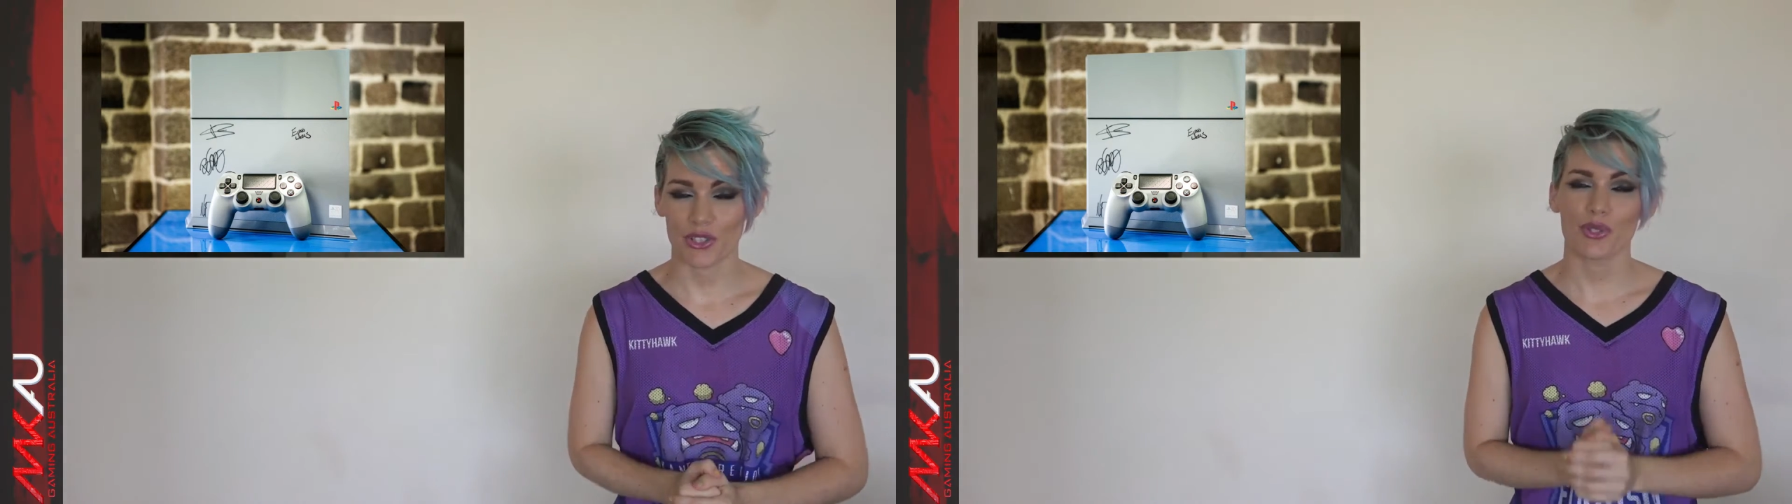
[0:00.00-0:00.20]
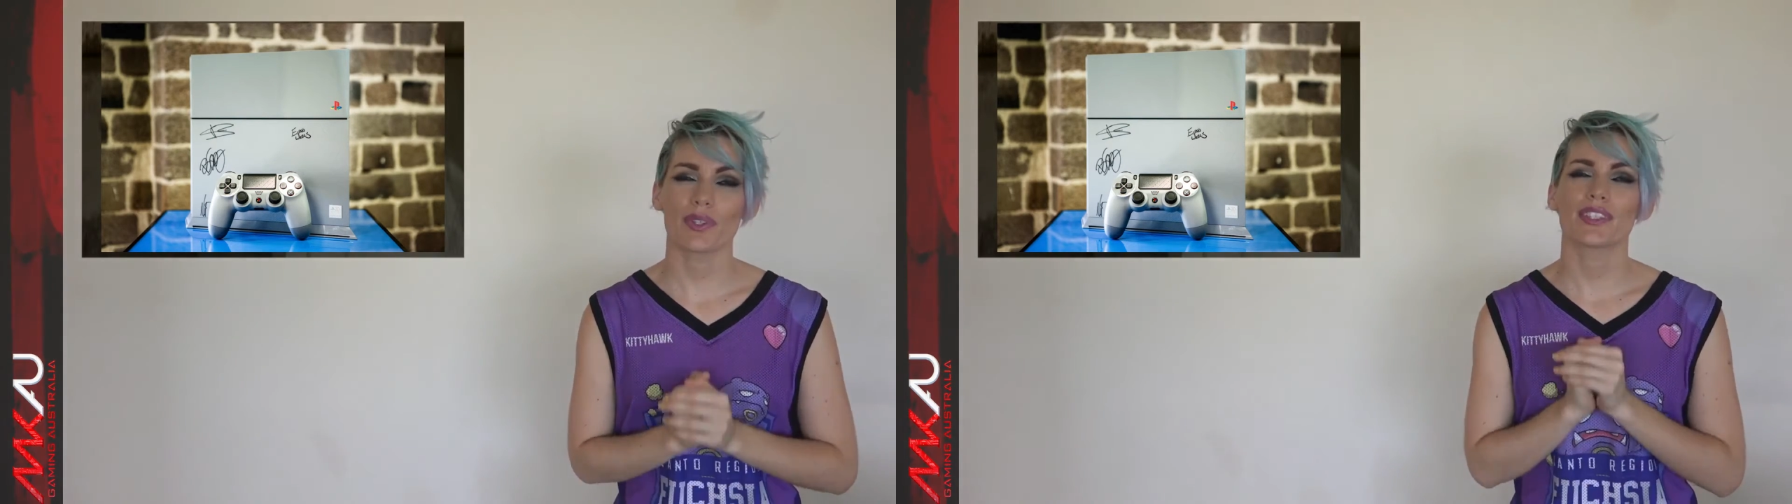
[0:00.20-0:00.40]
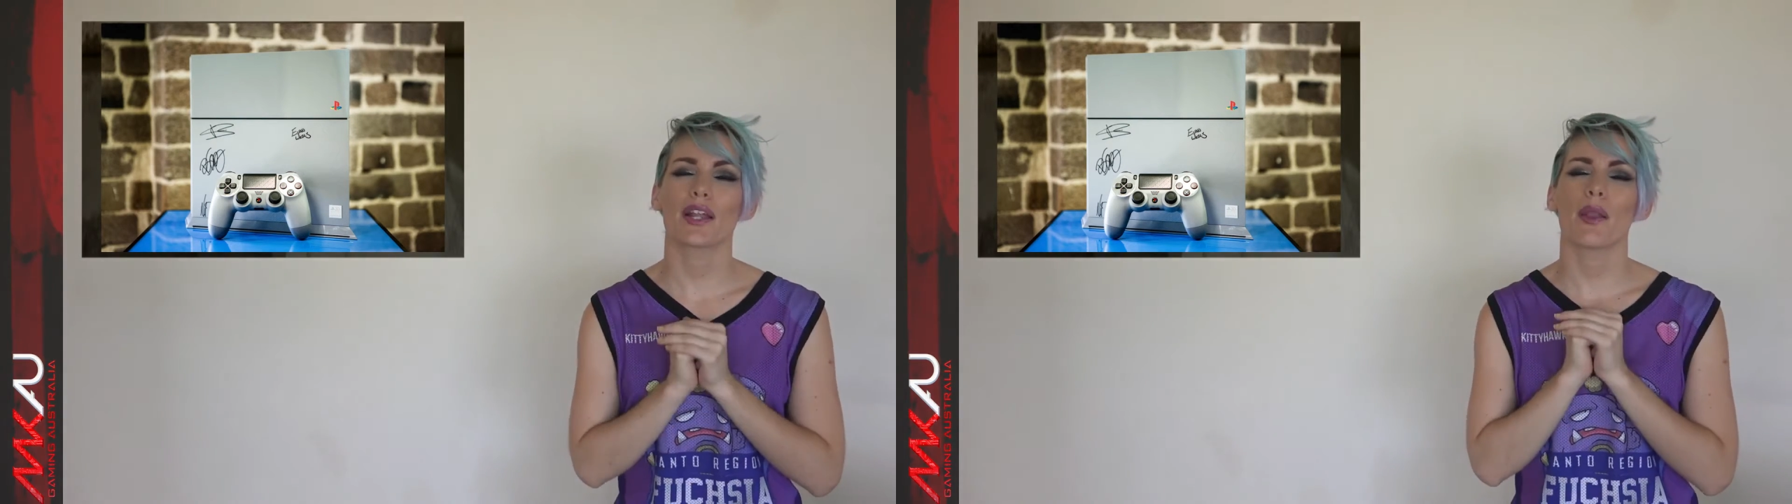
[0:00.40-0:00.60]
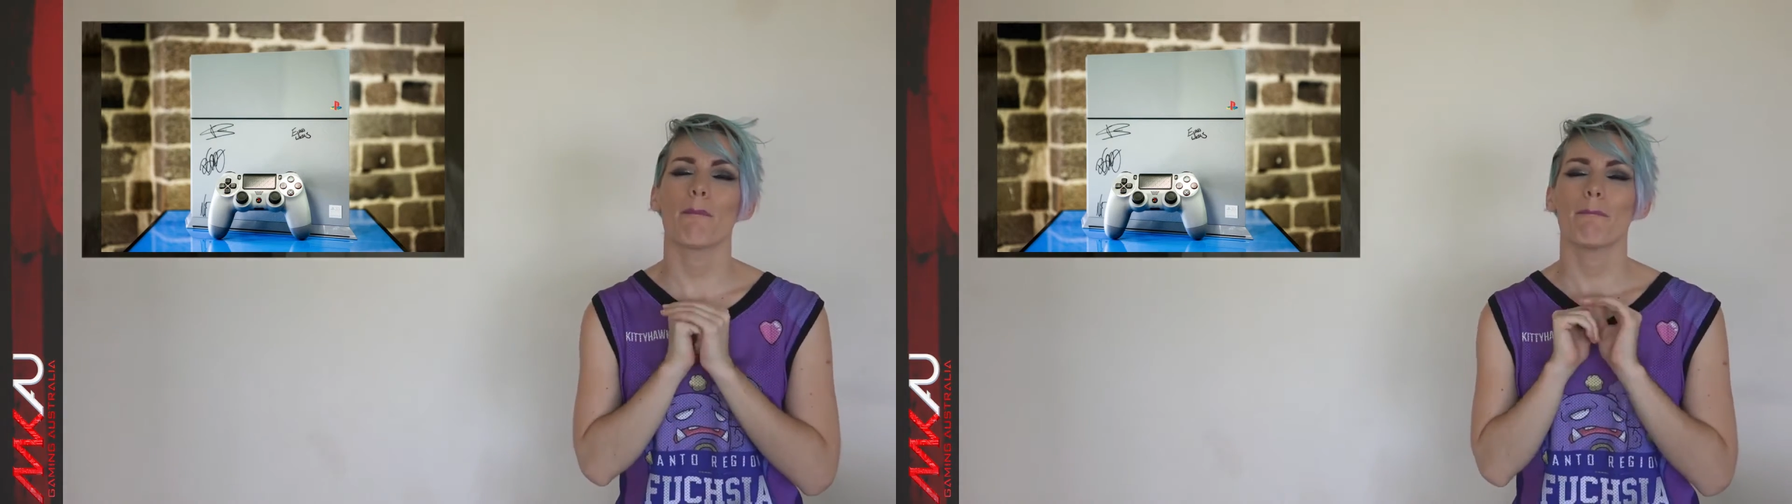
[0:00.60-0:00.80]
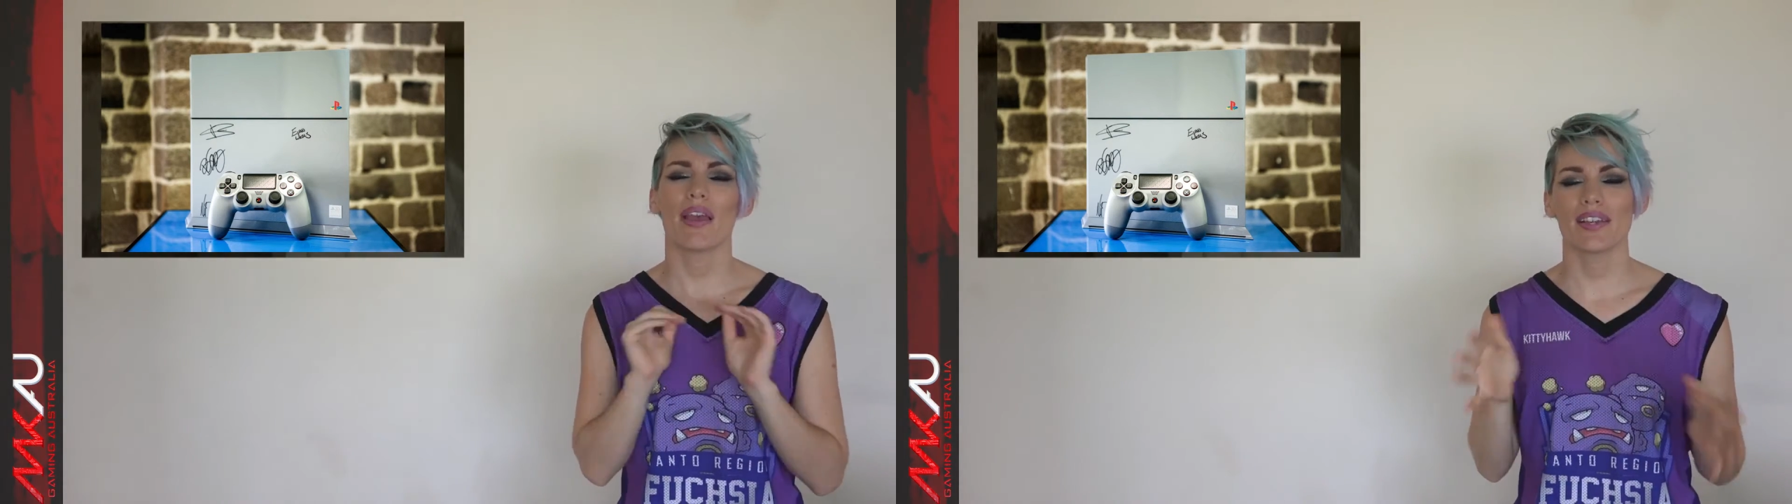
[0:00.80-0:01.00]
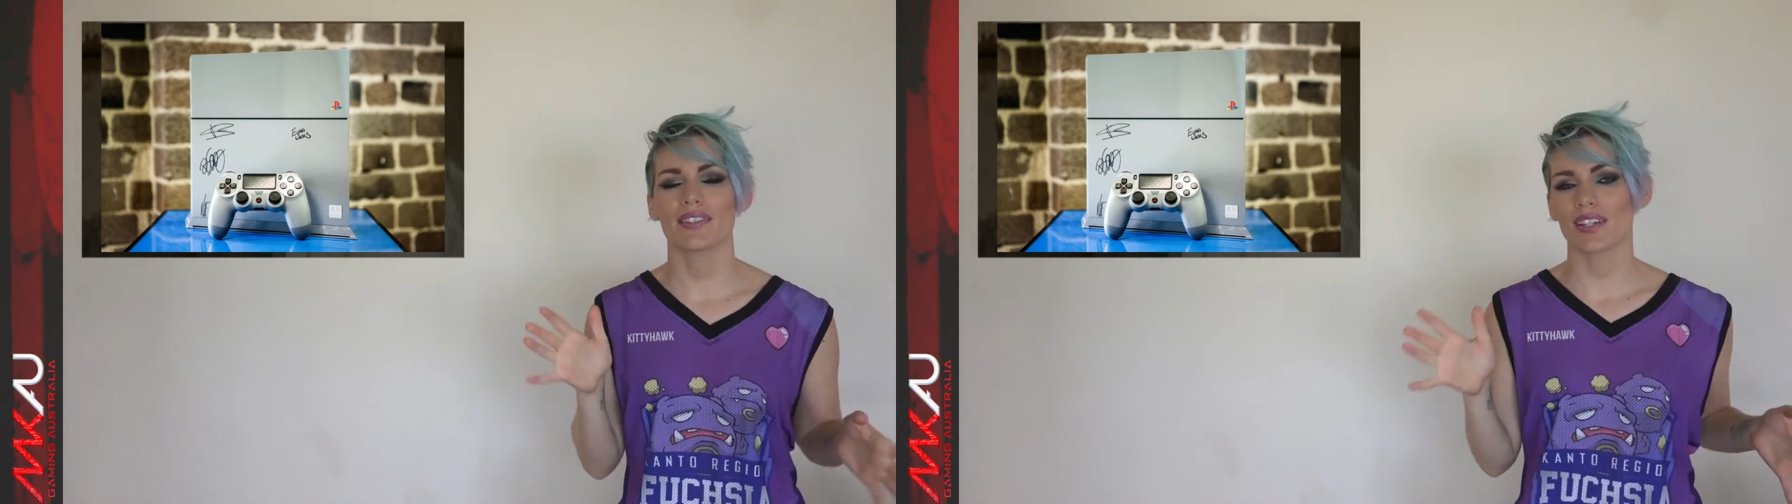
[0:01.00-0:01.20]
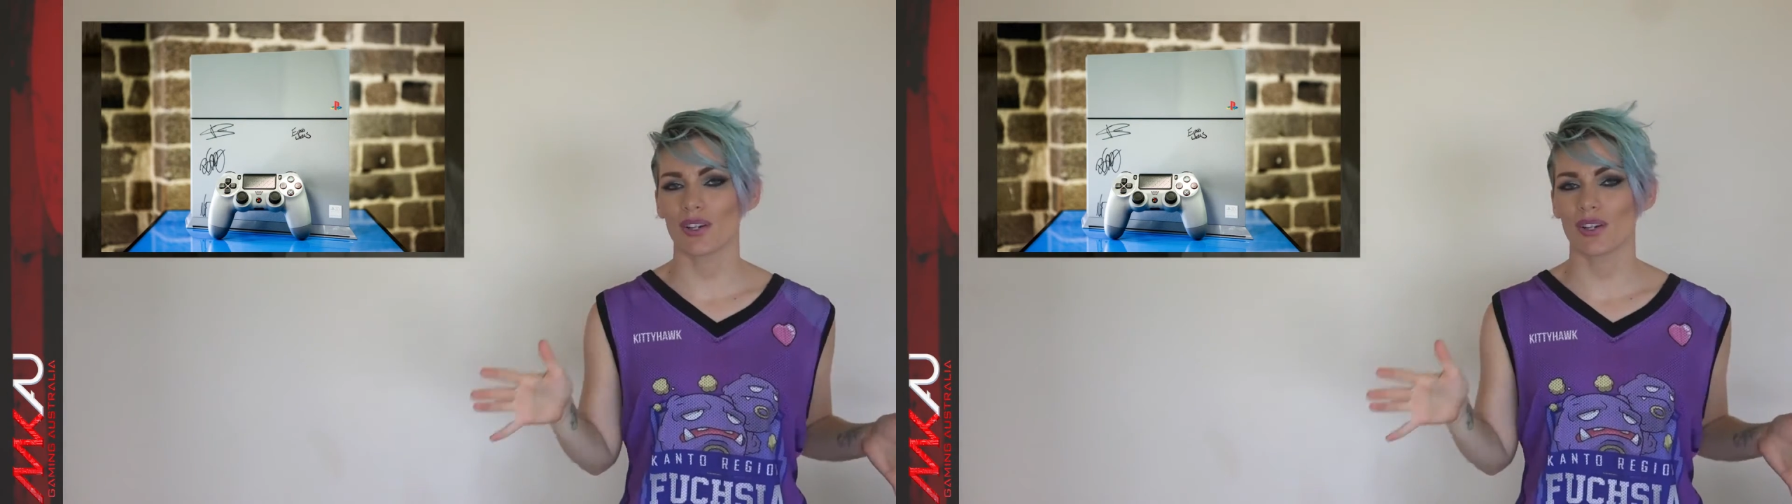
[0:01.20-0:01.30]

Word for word: so it's an amazing